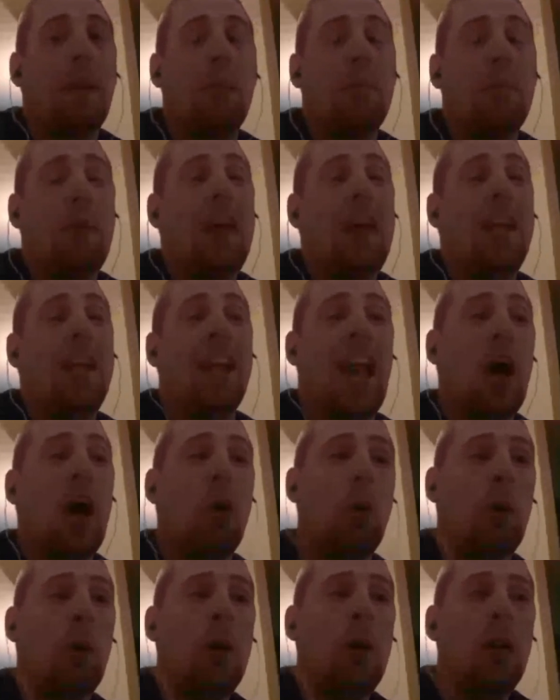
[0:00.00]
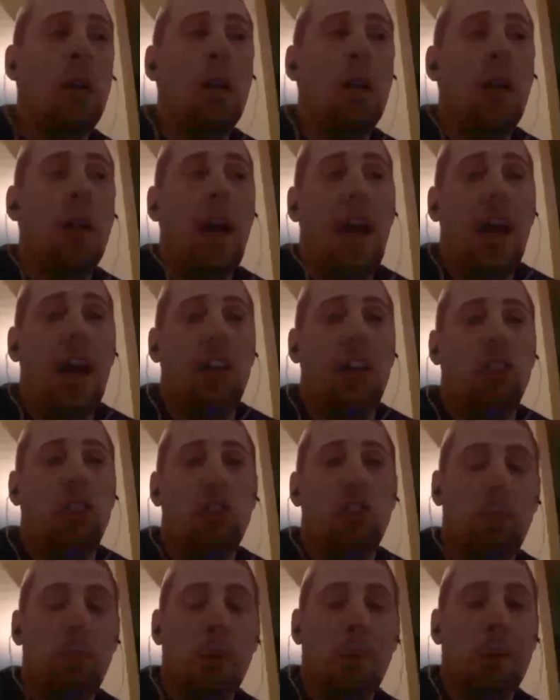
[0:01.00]
paying out
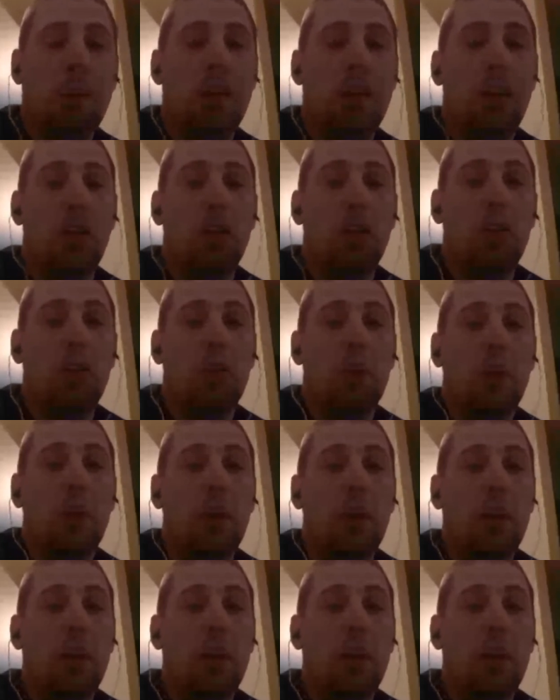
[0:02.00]
as GPPs